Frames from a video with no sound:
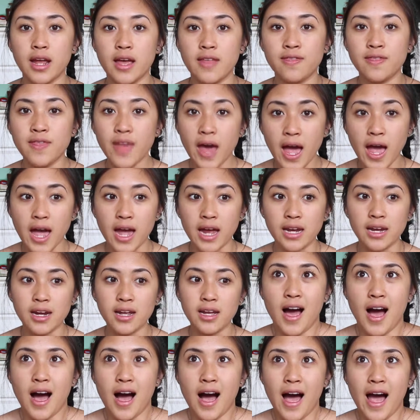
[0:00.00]
And
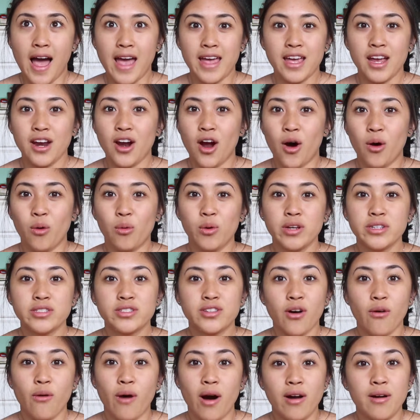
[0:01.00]
then I can always
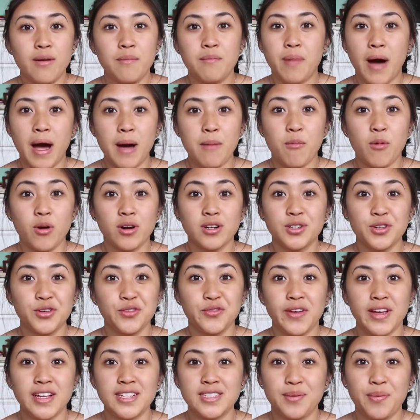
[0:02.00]
go out and buy more Too
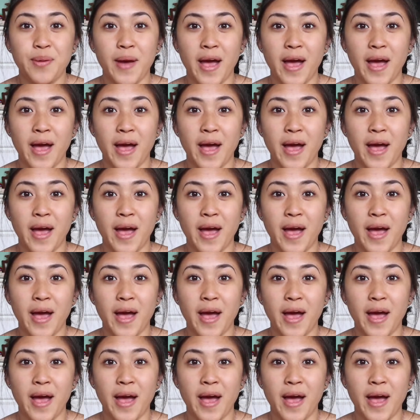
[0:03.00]
Faced